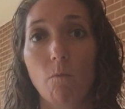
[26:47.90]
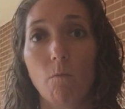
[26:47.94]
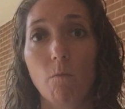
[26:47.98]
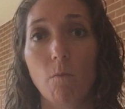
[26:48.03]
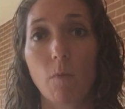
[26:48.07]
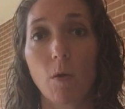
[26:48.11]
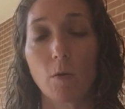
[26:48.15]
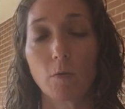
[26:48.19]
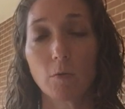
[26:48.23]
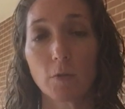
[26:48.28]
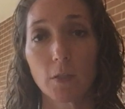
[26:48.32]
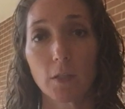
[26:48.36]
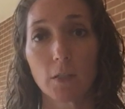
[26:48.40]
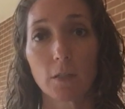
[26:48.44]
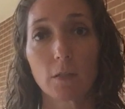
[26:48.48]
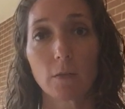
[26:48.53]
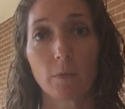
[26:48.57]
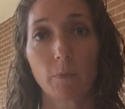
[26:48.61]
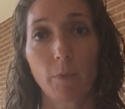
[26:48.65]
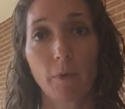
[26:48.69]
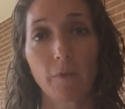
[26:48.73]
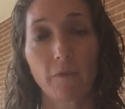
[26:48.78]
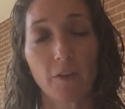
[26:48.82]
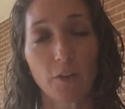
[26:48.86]
most
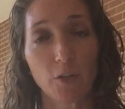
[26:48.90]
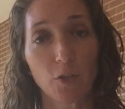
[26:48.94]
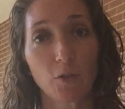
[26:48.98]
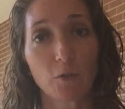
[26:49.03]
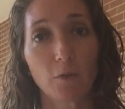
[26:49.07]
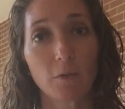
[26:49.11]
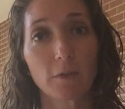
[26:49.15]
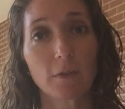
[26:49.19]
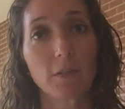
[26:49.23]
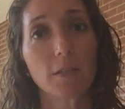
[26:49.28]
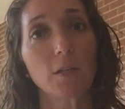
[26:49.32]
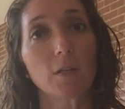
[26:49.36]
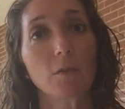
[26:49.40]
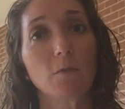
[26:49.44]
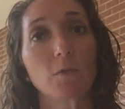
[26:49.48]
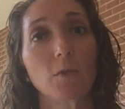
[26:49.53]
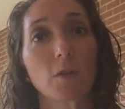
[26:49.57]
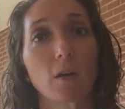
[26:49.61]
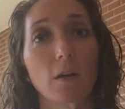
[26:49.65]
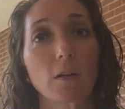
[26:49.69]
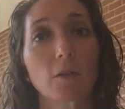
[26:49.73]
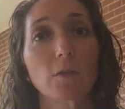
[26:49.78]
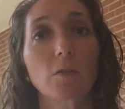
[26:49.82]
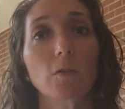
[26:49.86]
professionals that you
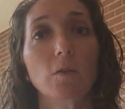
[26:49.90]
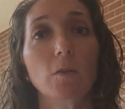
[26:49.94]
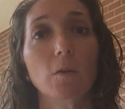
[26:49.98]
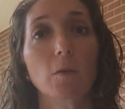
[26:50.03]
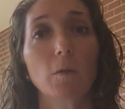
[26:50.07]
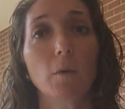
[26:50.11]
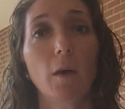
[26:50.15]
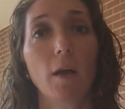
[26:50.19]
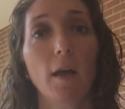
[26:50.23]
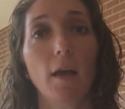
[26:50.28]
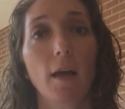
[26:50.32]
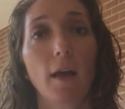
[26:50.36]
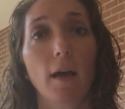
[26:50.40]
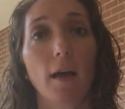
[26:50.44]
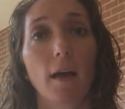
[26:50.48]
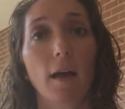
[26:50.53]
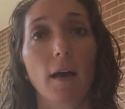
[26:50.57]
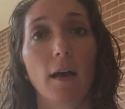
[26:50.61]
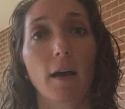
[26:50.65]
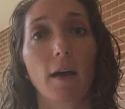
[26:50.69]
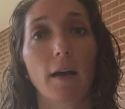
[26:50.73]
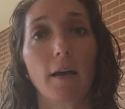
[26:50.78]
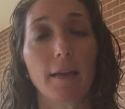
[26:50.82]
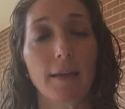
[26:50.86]
talk to
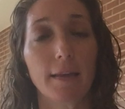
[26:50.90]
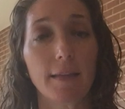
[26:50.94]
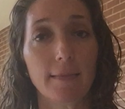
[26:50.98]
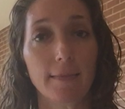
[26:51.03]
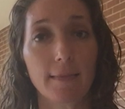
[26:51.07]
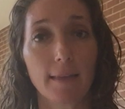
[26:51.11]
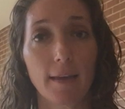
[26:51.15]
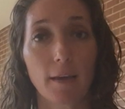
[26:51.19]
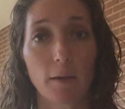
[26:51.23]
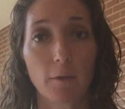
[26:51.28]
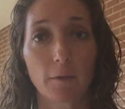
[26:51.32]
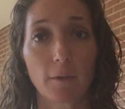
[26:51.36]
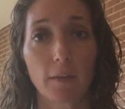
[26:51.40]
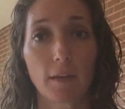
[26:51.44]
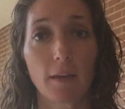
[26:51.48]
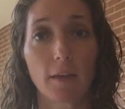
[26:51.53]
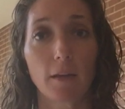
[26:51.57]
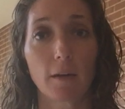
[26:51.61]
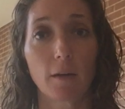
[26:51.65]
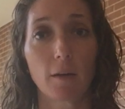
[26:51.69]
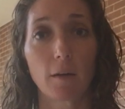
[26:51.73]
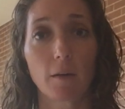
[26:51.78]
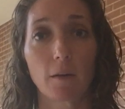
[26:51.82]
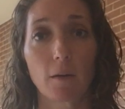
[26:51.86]
in the
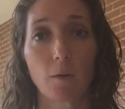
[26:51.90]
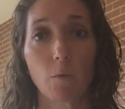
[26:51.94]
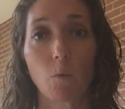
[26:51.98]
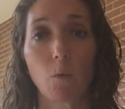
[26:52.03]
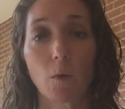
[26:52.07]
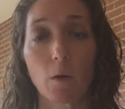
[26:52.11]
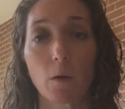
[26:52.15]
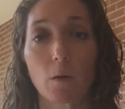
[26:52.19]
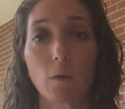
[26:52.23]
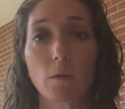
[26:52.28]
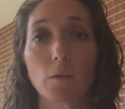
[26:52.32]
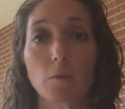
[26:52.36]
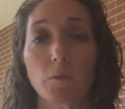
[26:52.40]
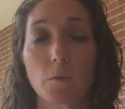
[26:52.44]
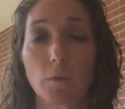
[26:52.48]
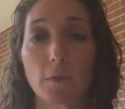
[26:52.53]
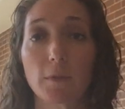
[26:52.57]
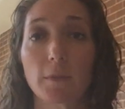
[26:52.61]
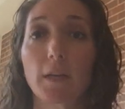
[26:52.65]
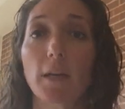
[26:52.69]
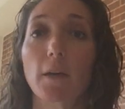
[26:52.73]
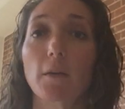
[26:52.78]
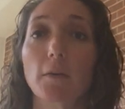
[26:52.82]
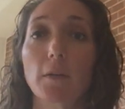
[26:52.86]
healthcare world will
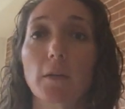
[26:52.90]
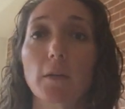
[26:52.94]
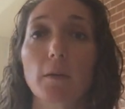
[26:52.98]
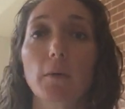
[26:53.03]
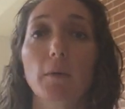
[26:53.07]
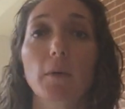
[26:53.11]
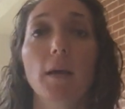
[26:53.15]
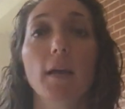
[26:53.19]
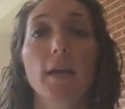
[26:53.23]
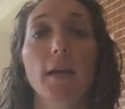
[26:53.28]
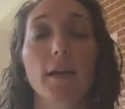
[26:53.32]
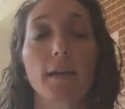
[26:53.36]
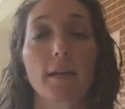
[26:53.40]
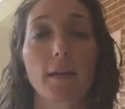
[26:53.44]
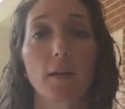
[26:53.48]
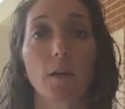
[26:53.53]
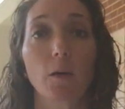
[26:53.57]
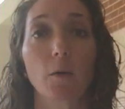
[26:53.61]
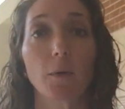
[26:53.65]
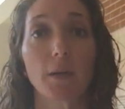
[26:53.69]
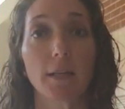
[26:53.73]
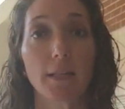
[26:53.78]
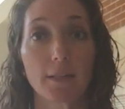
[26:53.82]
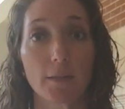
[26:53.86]
tell you,
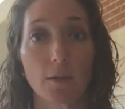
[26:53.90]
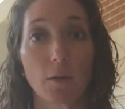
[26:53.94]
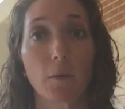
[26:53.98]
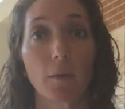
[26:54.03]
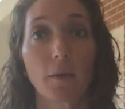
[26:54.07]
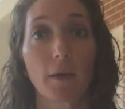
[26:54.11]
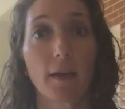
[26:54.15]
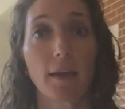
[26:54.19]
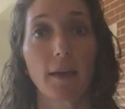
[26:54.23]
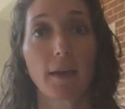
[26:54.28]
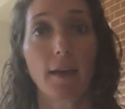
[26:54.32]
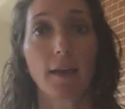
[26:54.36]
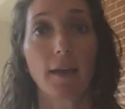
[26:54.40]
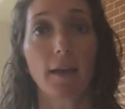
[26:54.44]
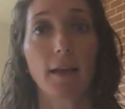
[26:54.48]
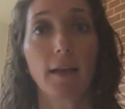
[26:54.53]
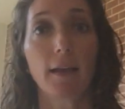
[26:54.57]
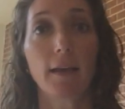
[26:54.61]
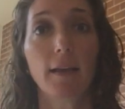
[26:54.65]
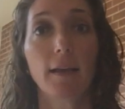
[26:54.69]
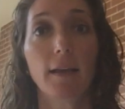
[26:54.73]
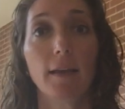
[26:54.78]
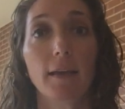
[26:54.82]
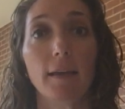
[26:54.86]
it's
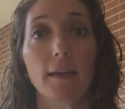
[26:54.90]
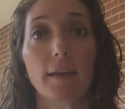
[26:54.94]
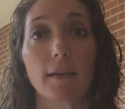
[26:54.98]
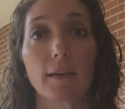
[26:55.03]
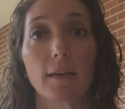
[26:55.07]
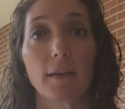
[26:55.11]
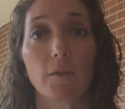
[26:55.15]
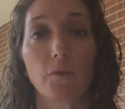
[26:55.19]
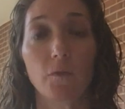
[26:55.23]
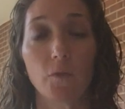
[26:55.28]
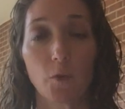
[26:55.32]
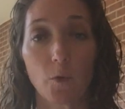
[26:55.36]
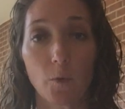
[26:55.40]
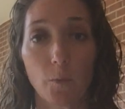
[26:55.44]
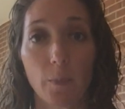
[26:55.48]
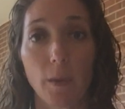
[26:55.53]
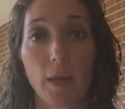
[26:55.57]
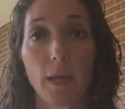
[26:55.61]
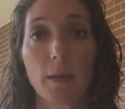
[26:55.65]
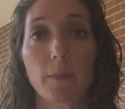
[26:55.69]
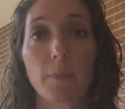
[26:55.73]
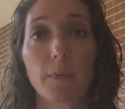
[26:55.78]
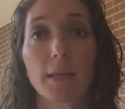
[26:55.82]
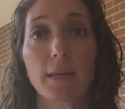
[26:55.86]
okay if your
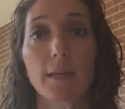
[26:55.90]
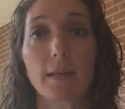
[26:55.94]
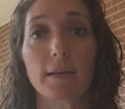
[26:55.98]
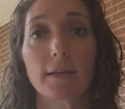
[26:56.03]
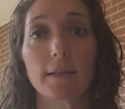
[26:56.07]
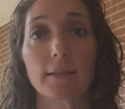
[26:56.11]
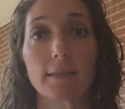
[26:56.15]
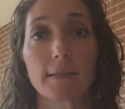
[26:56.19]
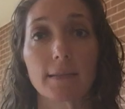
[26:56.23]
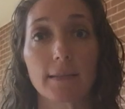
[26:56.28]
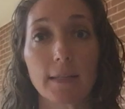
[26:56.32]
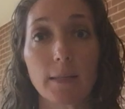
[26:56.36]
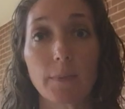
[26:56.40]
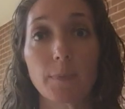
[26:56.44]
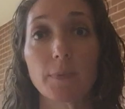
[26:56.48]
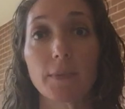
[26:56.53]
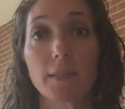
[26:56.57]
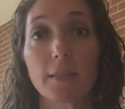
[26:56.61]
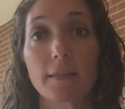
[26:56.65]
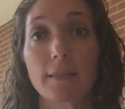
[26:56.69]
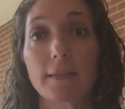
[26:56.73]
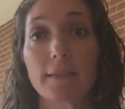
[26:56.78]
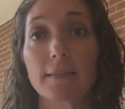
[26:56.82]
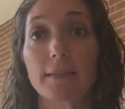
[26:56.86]
baby sleeps
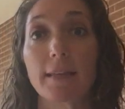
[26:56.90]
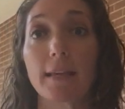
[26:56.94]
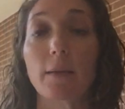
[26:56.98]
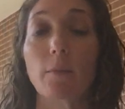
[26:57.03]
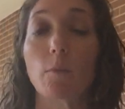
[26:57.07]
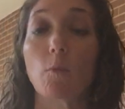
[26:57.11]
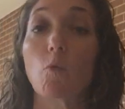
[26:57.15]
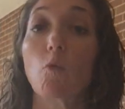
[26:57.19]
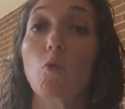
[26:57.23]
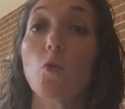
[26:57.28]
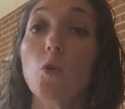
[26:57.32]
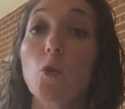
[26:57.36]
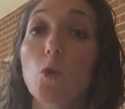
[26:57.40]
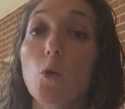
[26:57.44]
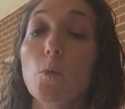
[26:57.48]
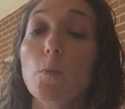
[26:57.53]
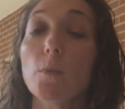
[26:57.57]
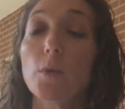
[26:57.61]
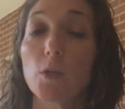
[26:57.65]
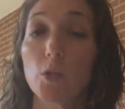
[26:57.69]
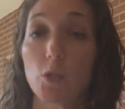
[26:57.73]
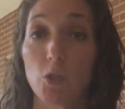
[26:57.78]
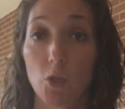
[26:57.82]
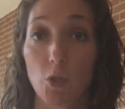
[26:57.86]
in the same room
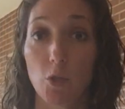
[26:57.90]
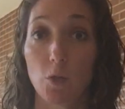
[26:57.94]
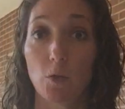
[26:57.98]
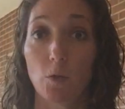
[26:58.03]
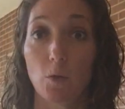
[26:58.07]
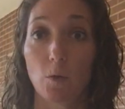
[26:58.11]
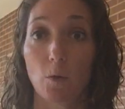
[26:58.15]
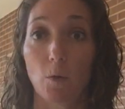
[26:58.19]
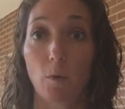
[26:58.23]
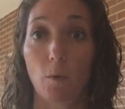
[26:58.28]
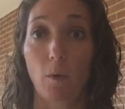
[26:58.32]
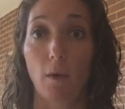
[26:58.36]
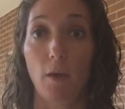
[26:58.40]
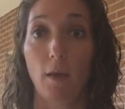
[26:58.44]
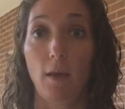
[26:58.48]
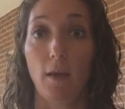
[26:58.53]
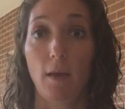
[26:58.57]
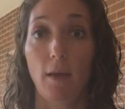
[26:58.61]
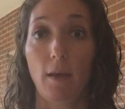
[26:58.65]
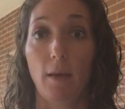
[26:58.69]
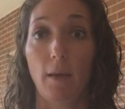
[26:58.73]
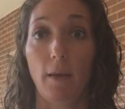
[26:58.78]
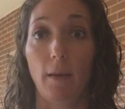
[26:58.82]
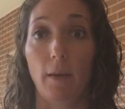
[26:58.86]
as you,
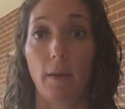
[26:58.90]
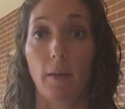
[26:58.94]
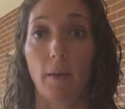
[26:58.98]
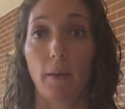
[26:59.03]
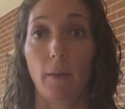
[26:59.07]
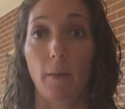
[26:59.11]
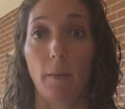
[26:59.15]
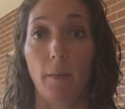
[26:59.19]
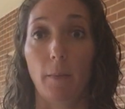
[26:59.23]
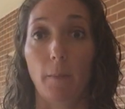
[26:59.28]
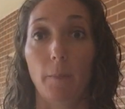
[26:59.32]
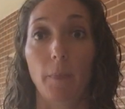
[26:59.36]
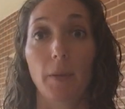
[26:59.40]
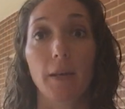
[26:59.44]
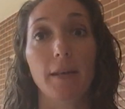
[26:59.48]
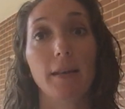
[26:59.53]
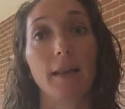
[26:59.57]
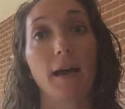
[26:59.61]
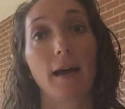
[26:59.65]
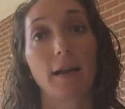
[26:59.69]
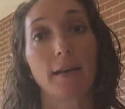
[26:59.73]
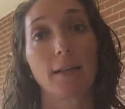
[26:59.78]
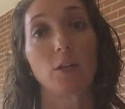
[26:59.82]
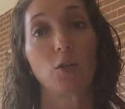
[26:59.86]
but
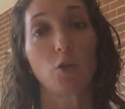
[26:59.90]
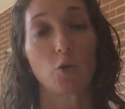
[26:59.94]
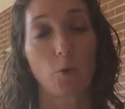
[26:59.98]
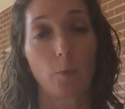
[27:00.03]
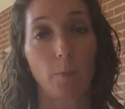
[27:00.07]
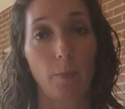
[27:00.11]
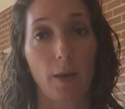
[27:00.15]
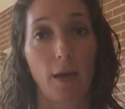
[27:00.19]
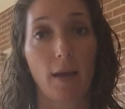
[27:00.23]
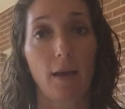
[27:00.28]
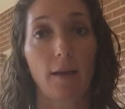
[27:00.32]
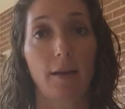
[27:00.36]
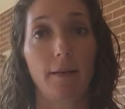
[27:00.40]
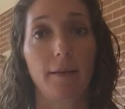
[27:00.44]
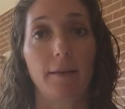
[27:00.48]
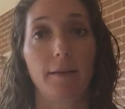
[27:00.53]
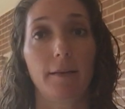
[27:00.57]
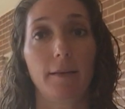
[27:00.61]
not in your bed.